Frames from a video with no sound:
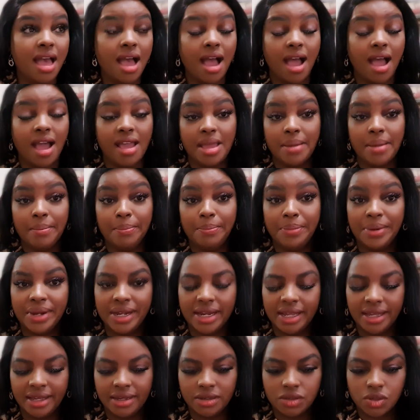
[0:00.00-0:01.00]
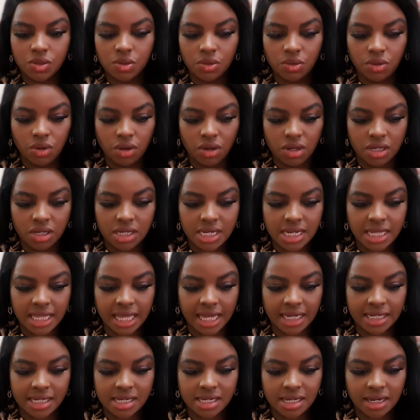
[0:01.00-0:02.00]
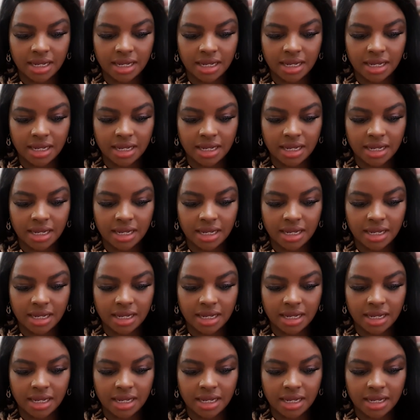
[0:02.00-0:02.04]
I am praying to God that.